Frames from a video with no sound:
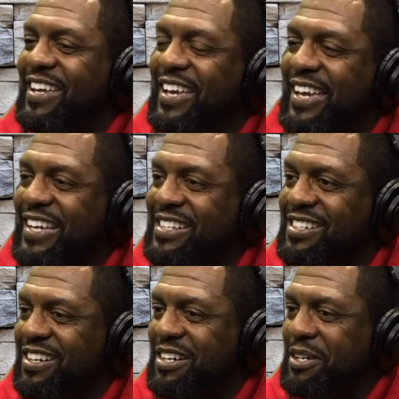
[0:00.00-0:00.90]
And
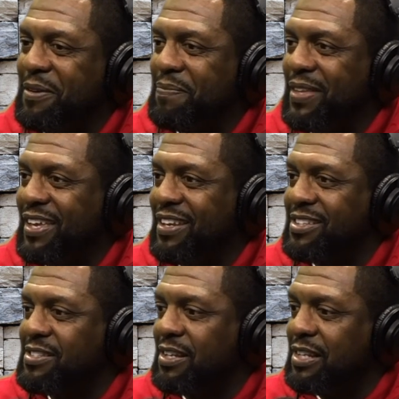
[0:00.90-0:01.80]
in
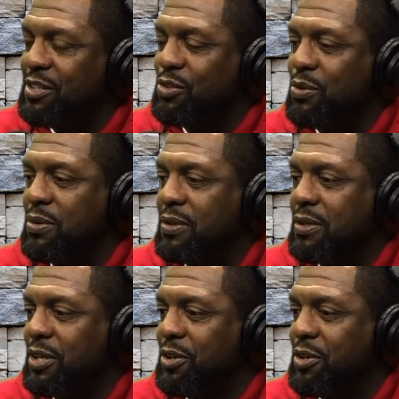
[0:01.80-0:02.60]
Sunday school,